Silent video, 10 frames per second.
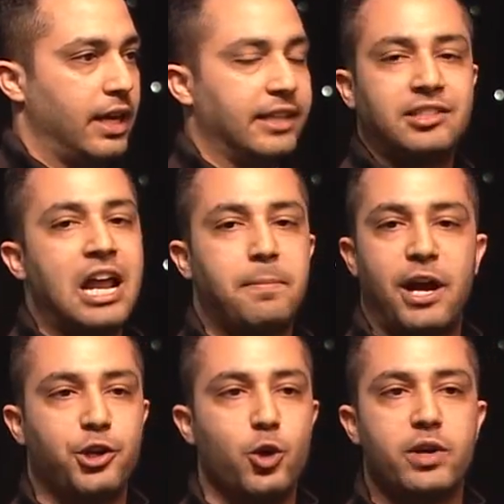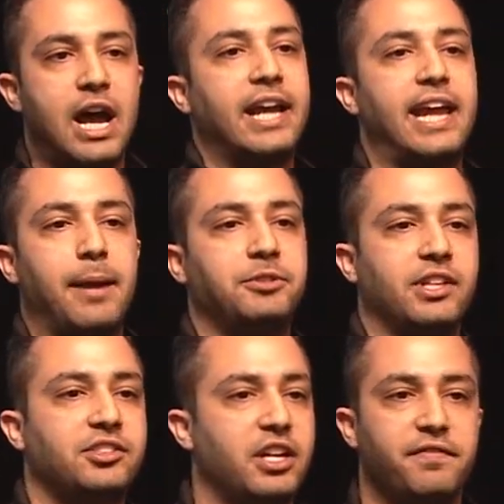It's not about you and I came to
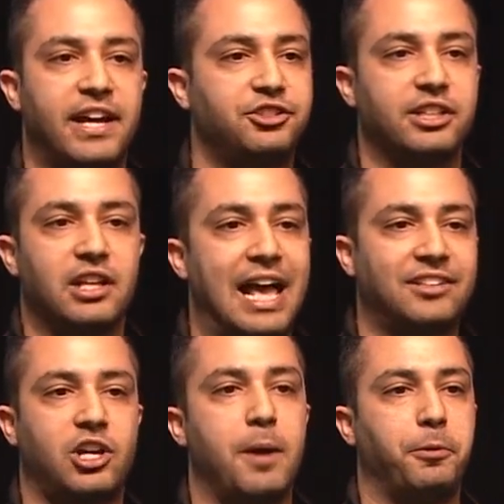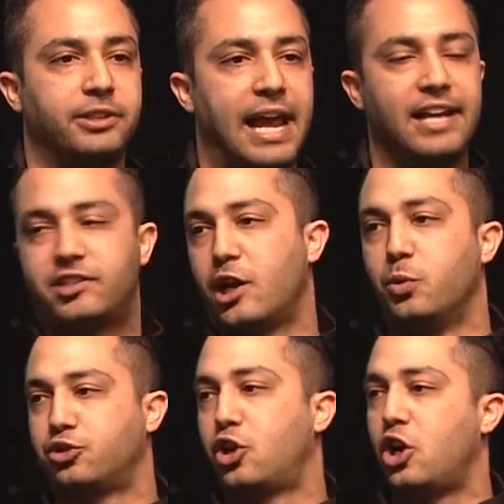this convention the last couple days and it
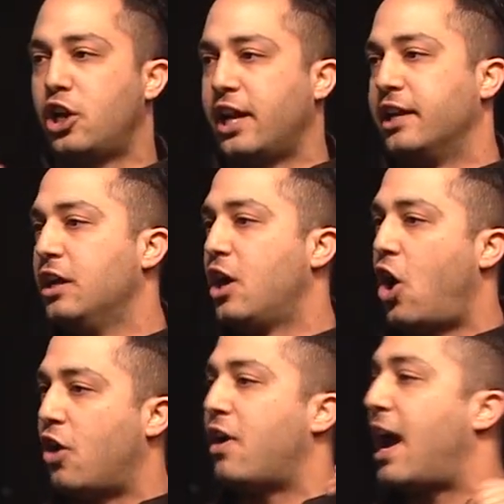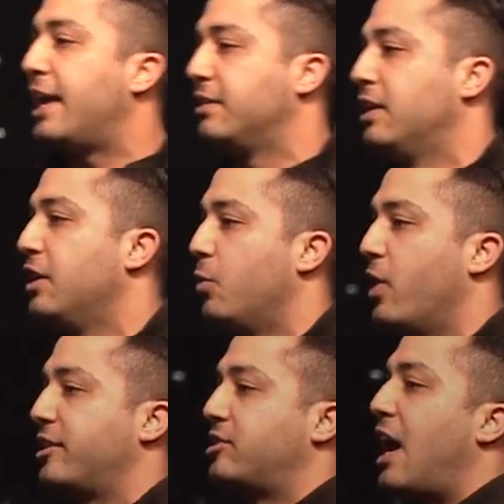was good and all right,
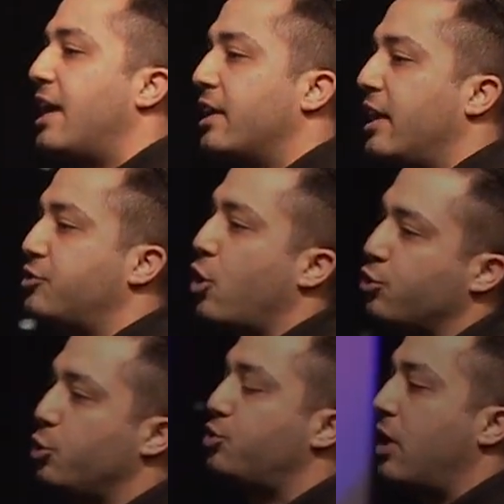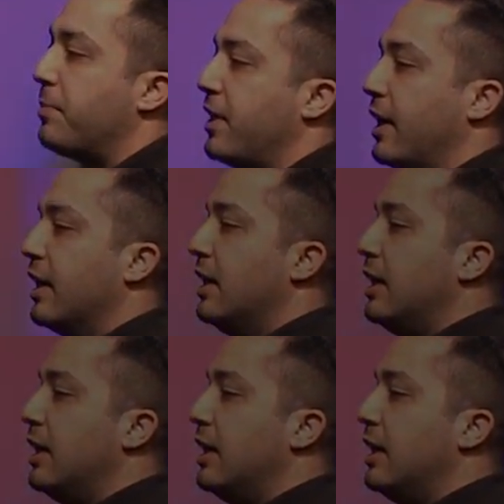we're excited and let's go do something.